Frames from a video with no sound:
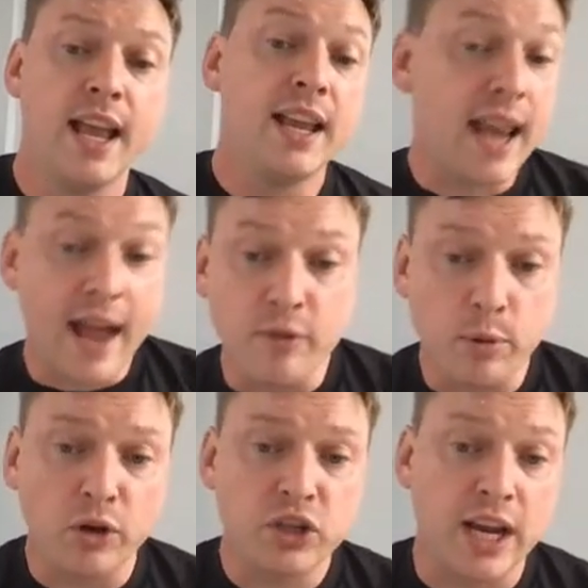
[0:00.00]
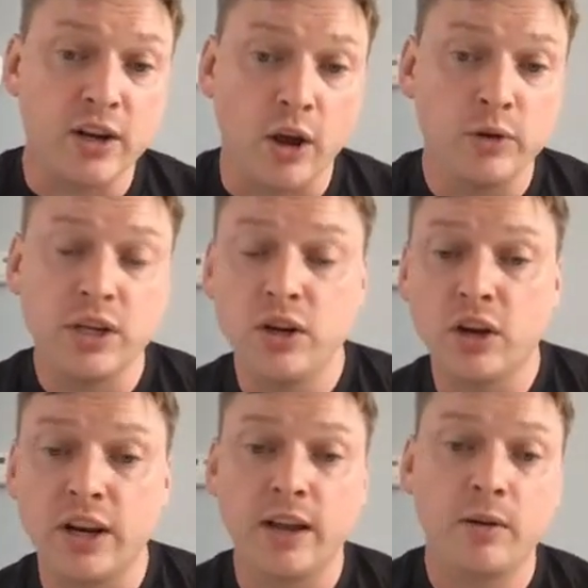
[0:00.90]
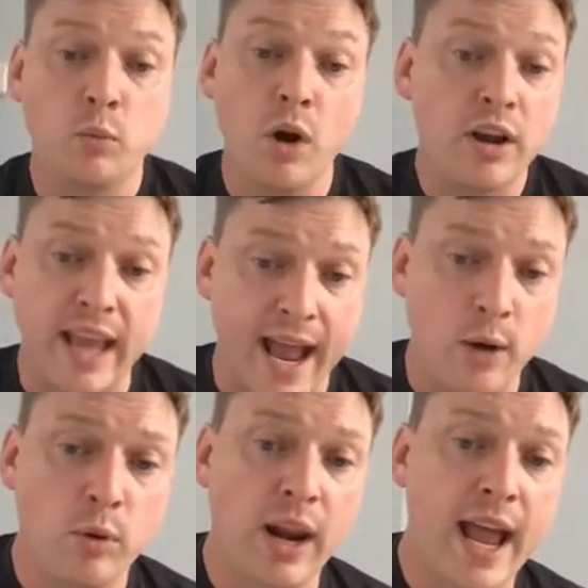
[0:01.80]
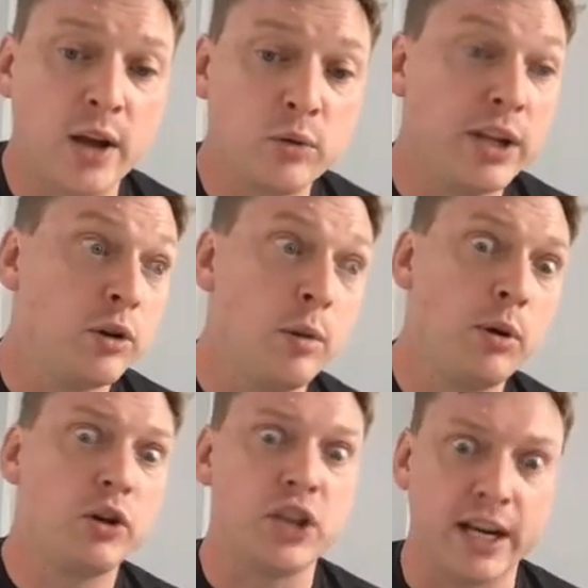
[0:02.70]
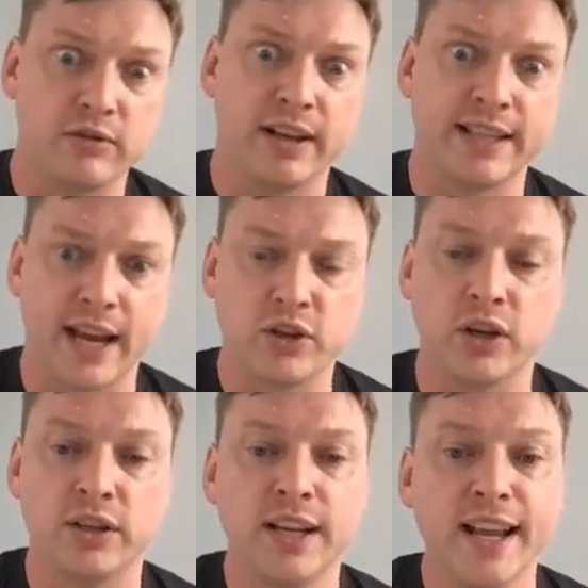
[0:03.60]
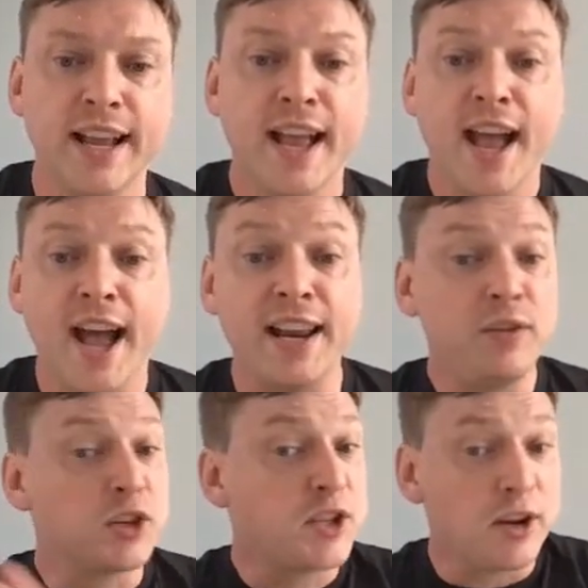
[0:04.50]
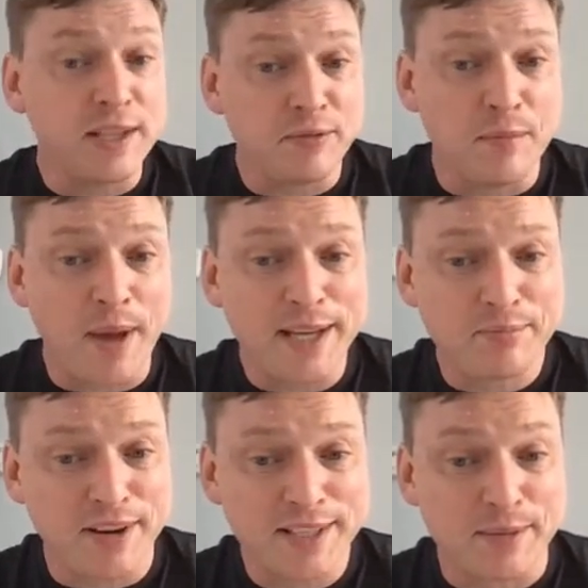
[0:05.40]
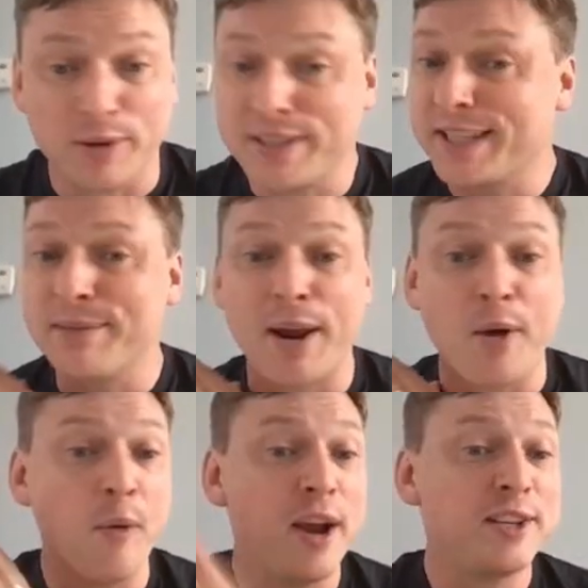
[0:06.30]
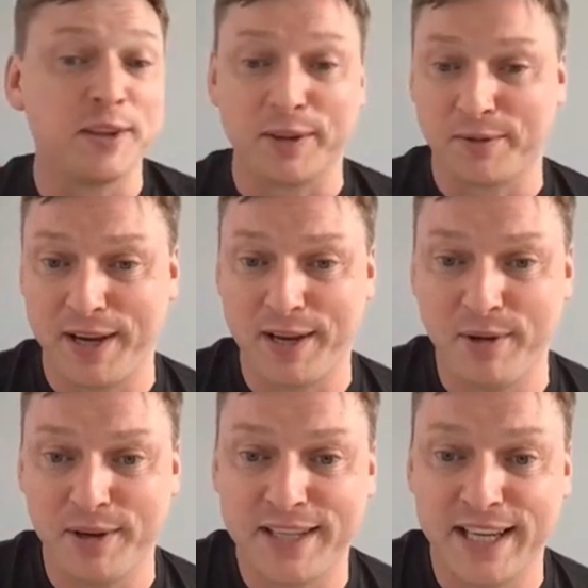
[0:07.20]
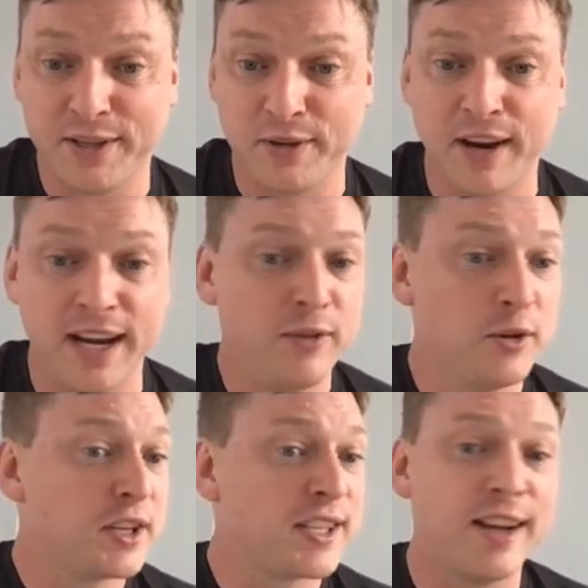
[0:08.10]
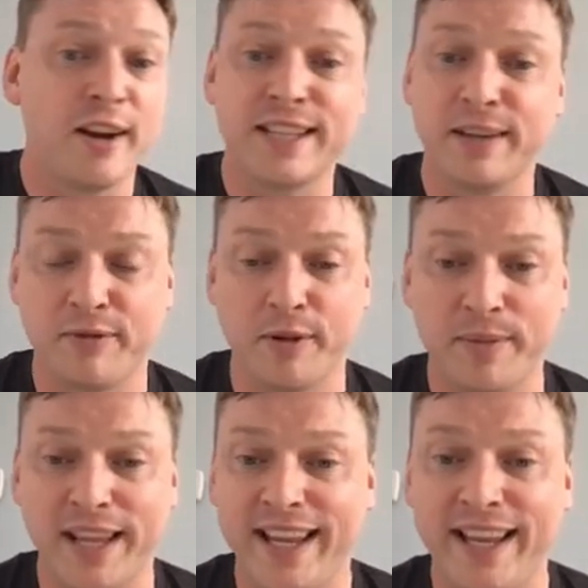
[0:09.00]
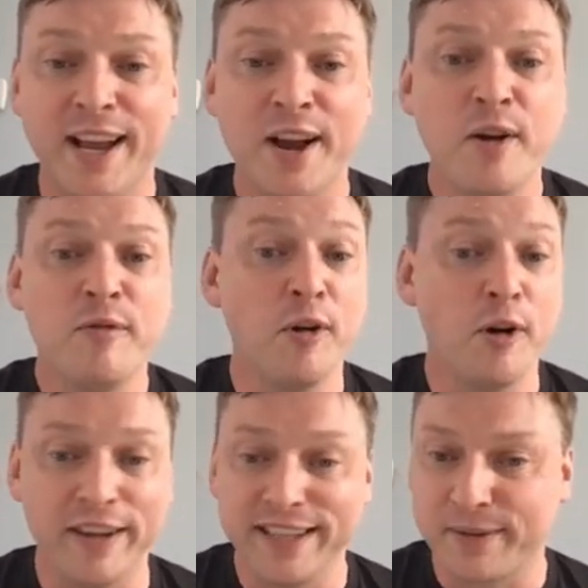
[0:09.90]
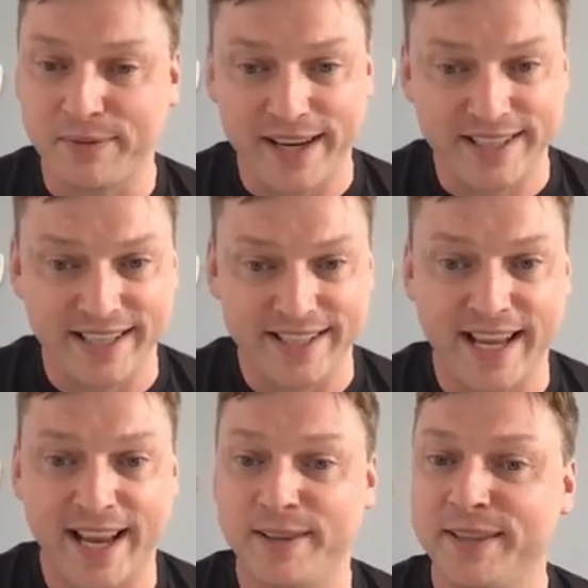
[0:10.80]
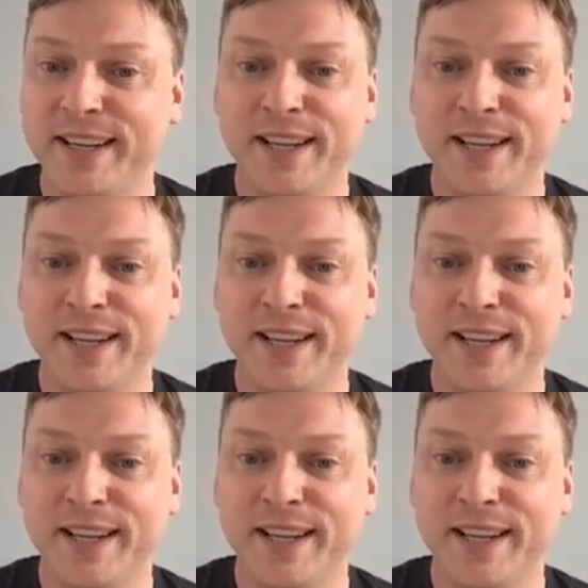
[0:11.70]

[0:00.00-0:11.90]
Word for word: You're going to have a blockchain node, and you're going to work out, well, how do I do a blockchain transaction? And if you're starting from base principles, it doesn't matter which of the three communities you're in. If you're just starting from the raw interfaces, then